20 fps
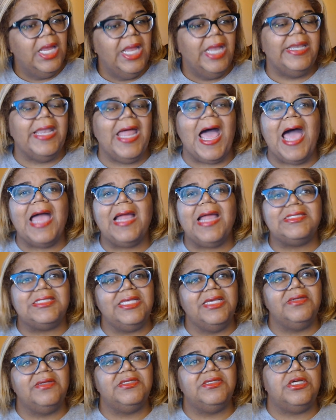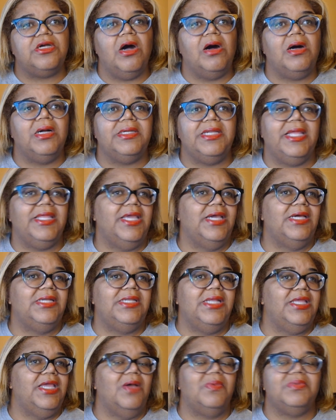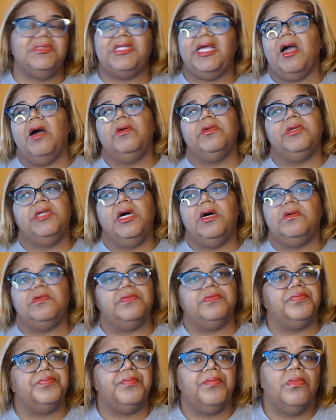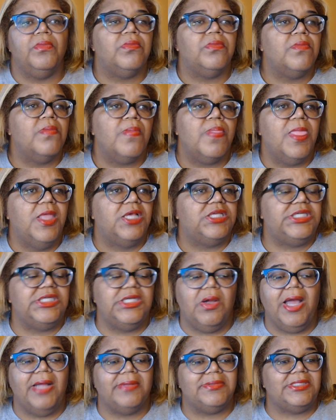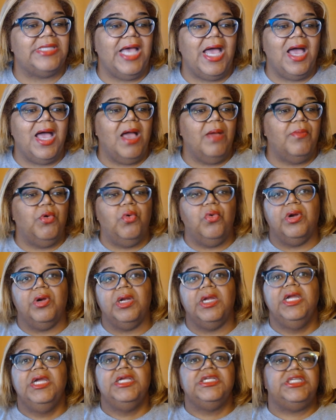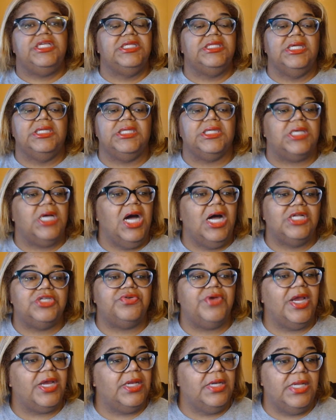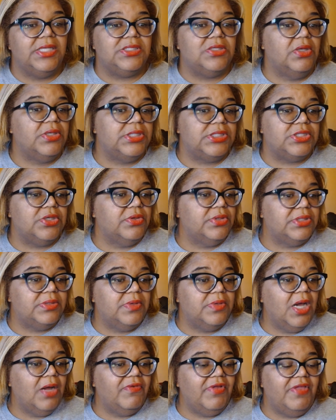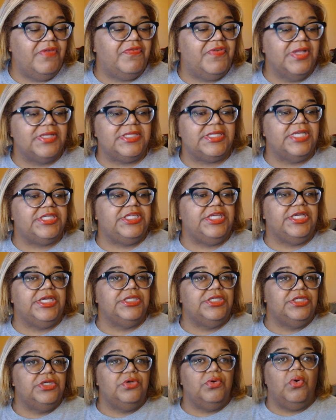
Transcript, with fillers: Now I can see if she called Danielle. Danielle was like, "Oh no, she don't have time or she's under contract and there's only certain uh, events that she can do